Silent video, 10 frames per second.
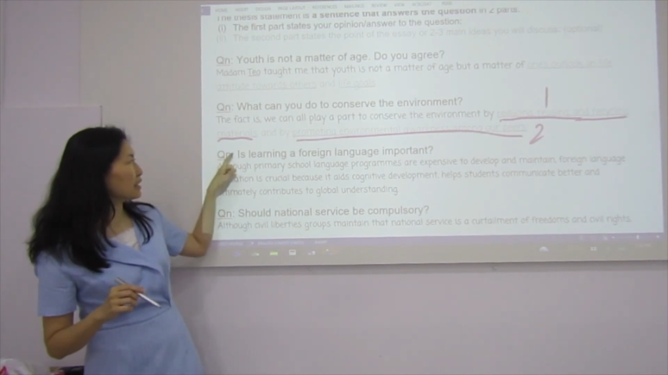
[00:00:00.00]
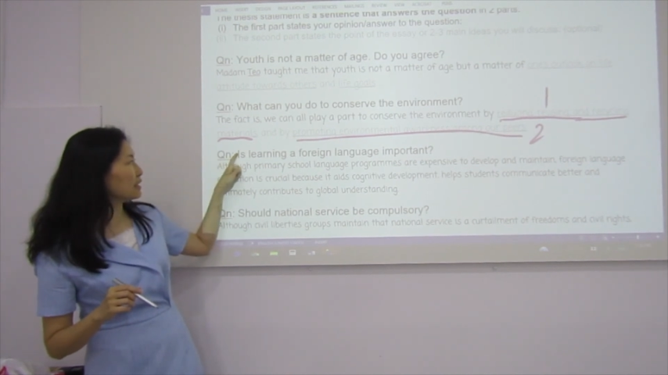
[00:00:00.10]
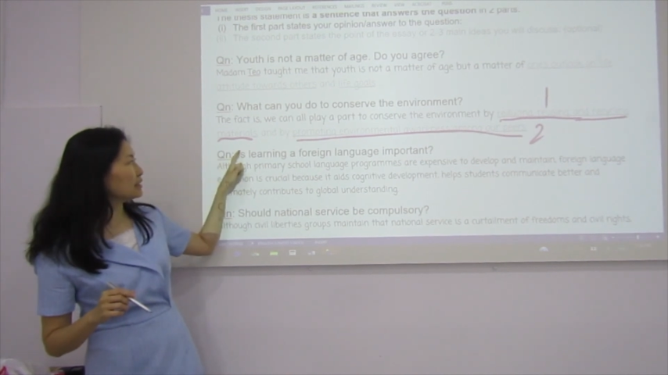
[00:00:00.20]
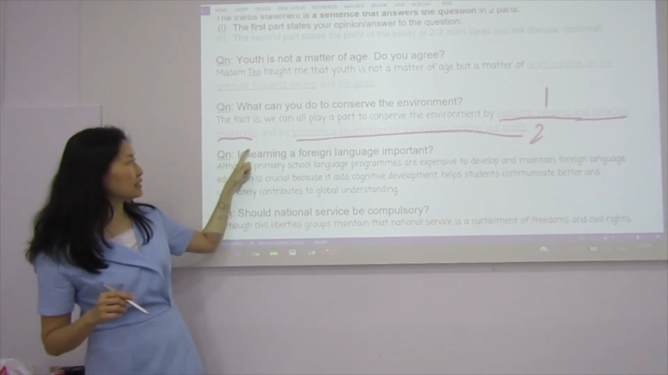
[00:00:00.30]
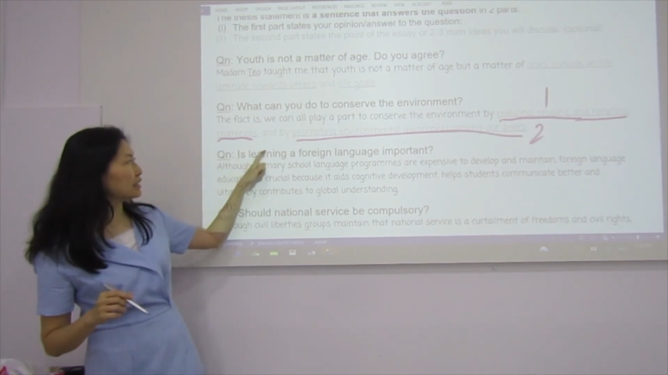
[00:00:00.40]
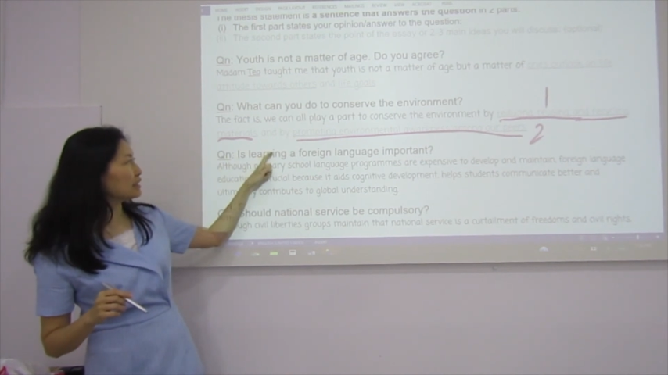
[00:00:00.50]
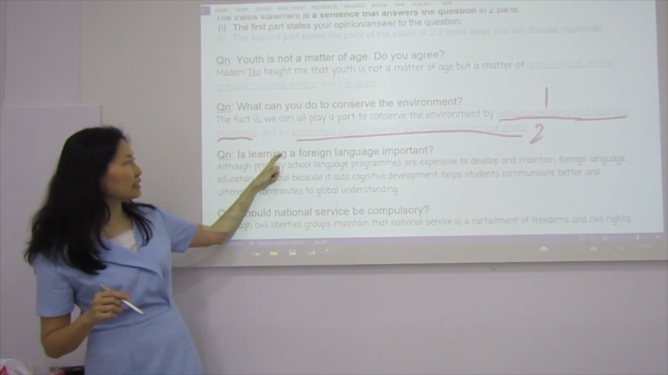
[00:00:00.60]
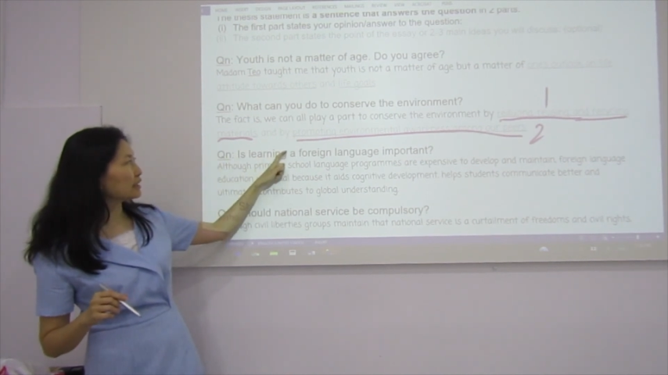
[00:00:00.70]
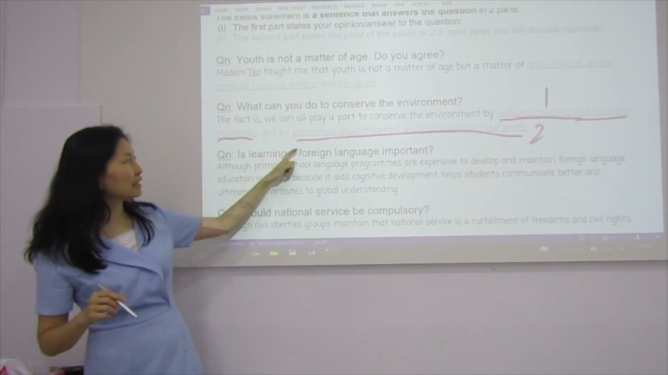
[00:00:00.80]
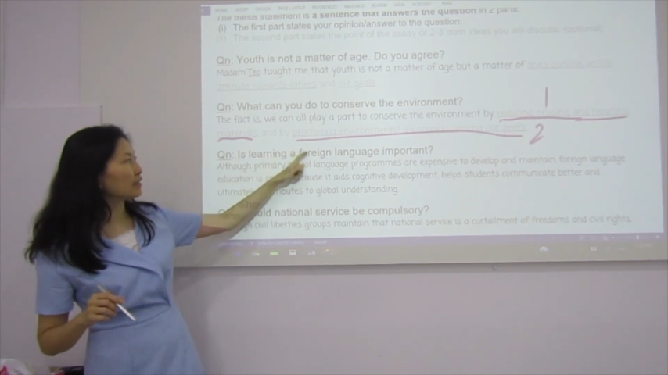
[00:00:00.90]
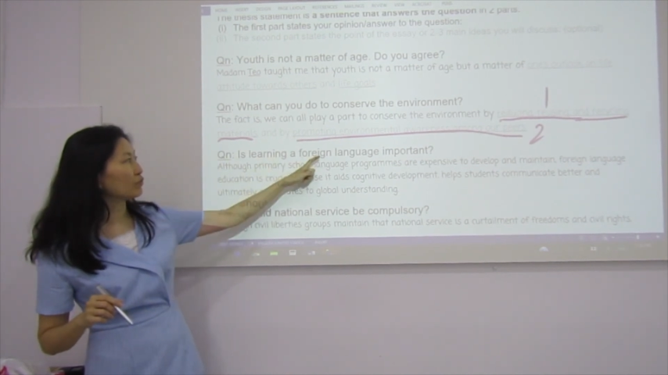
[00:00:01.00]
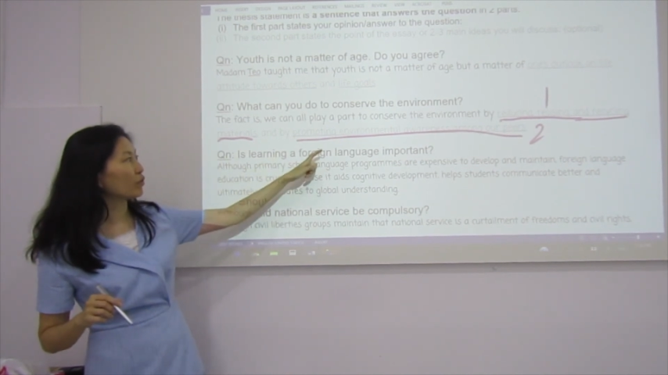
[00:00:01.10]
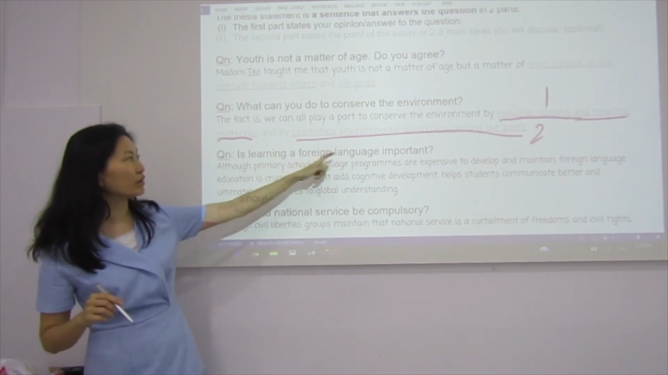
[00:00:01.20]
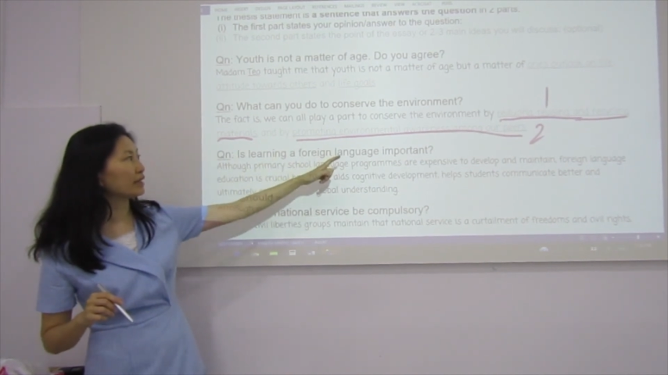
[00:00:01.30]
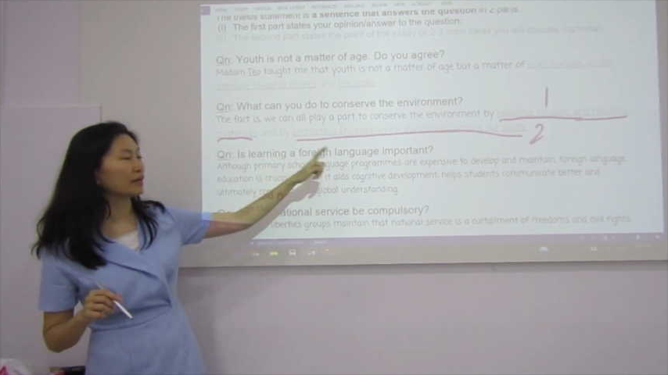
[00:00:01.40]
Is learning a
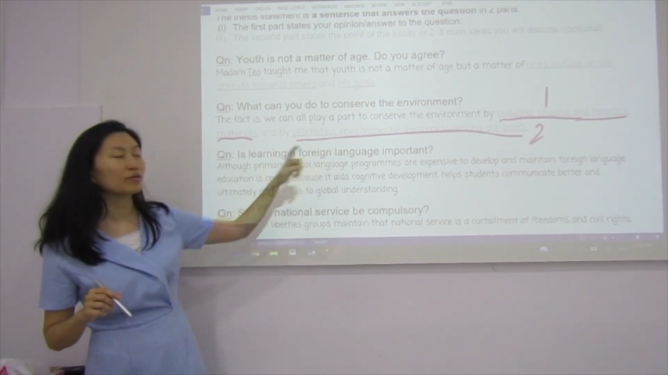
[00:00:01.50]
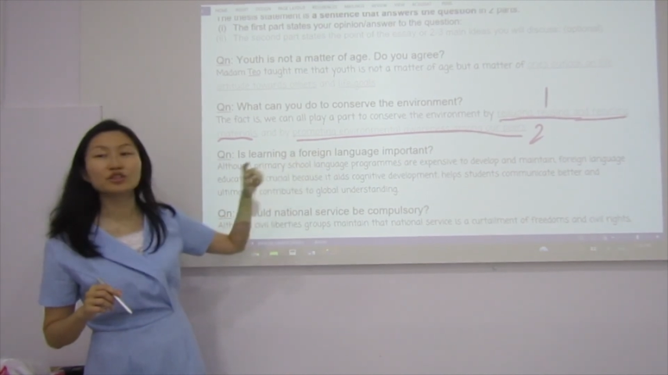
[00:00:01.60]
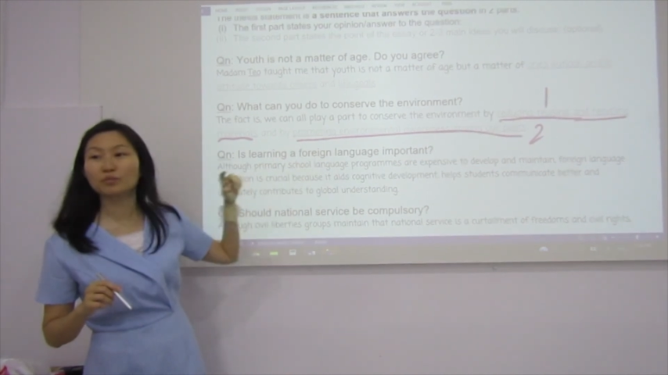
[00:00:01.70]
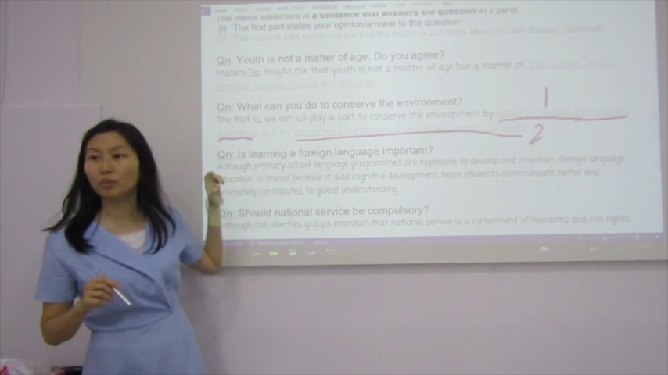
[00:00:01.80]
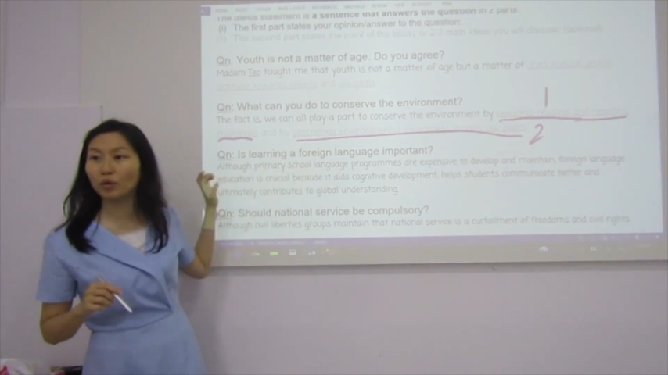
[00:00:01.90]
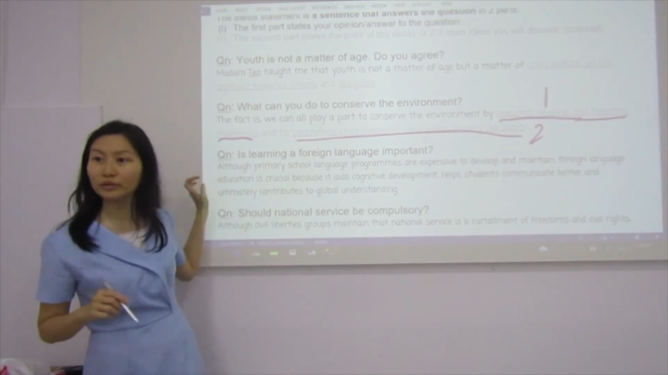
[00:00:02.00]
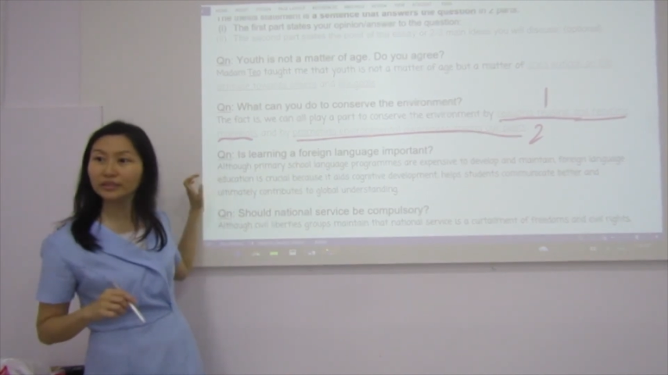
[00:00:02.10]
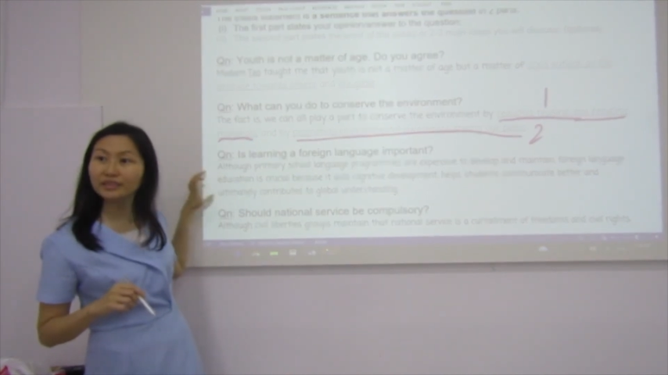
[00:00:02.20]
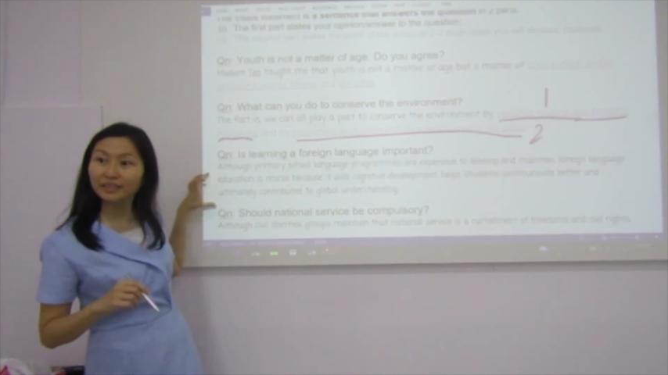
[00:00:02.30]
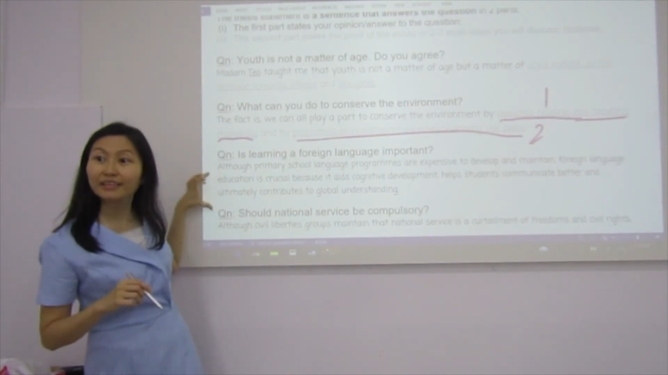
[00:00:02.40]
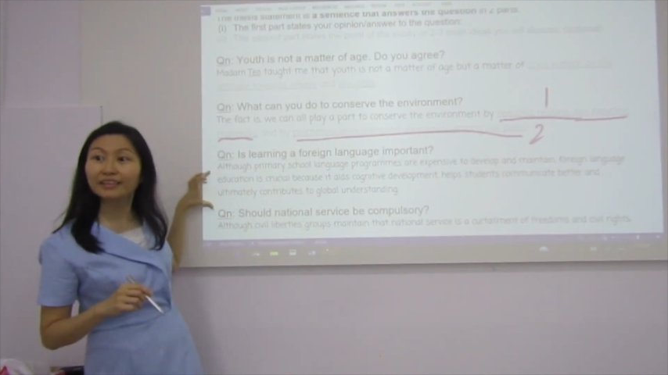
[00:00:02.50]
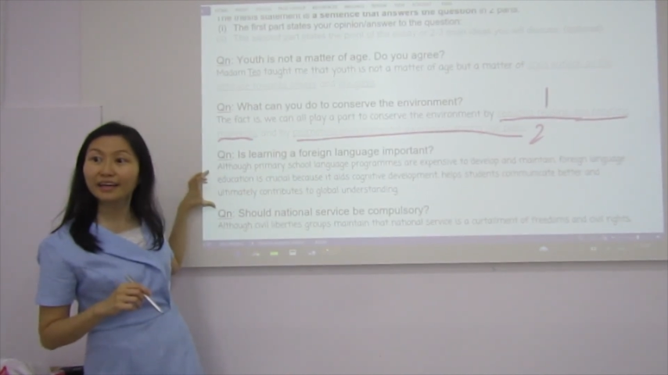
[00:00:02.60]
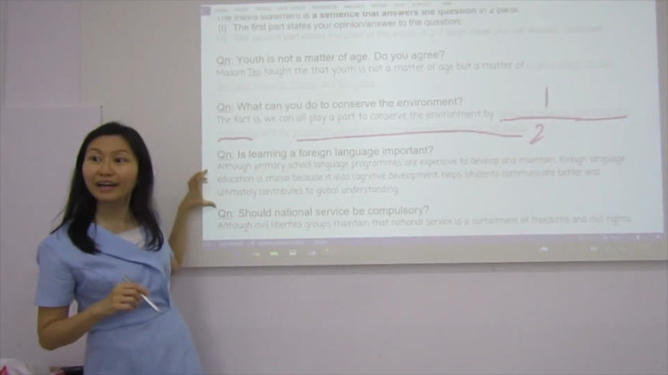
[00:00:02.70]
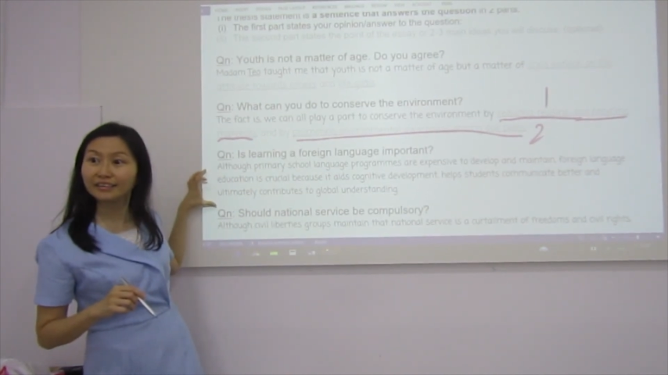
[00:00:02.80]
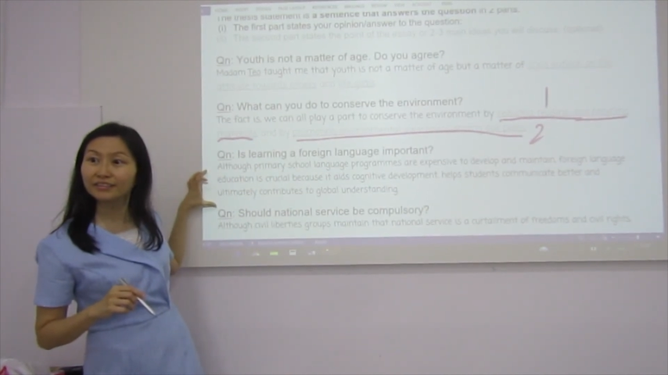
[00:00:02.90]
foreign language important? Did they
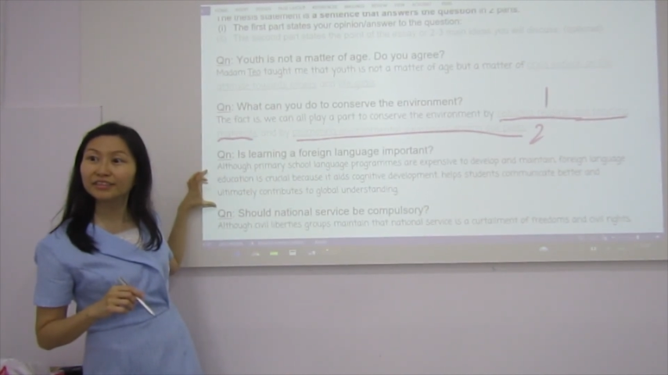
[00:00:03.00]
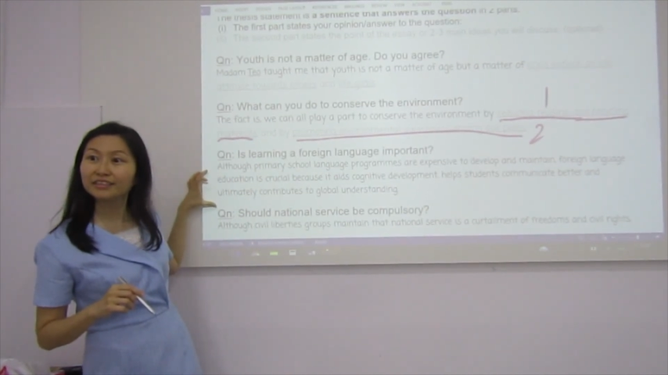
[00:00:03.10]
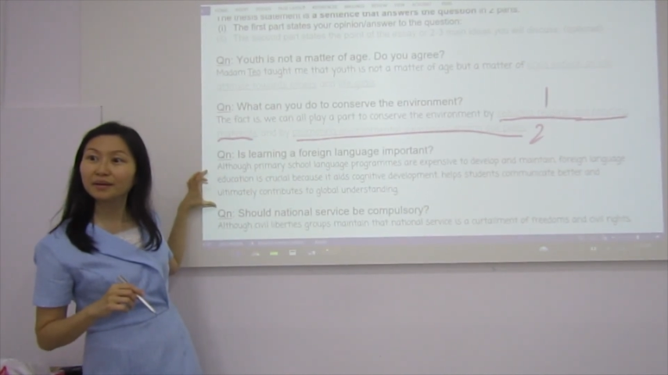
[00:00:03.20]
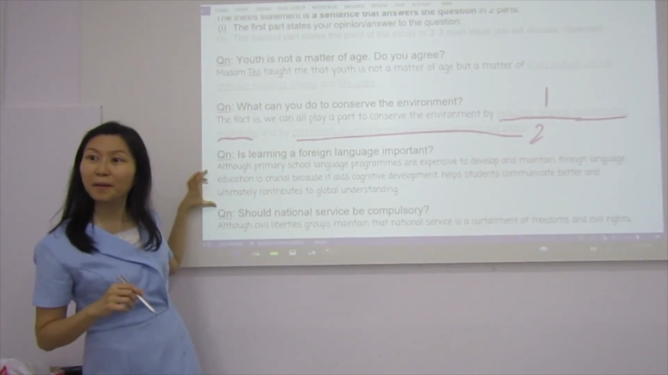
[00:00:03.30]
answer it?